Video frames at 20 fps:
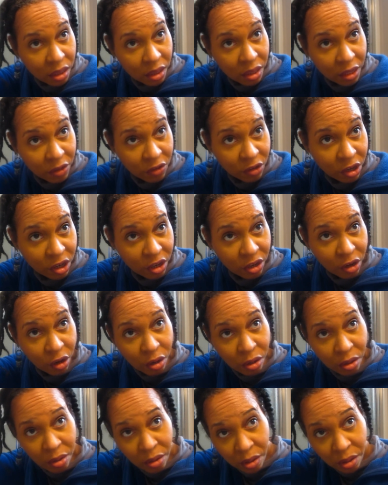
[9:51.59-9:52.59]
that's going to
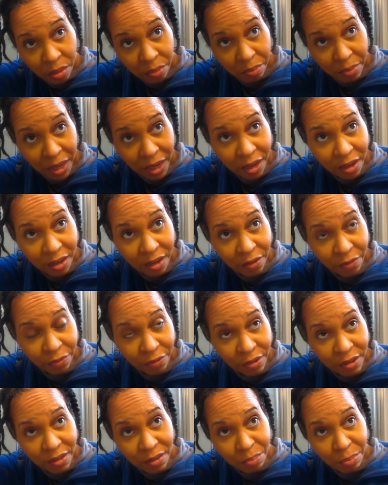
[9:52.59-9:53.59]
make a
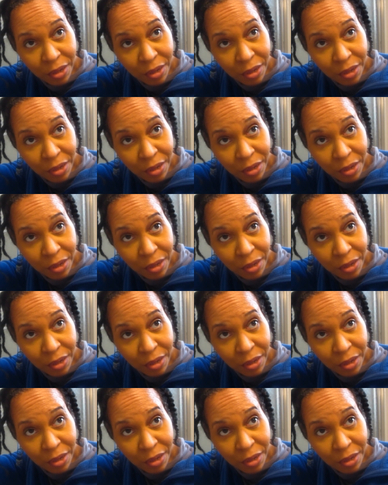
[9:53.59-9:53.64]
difference,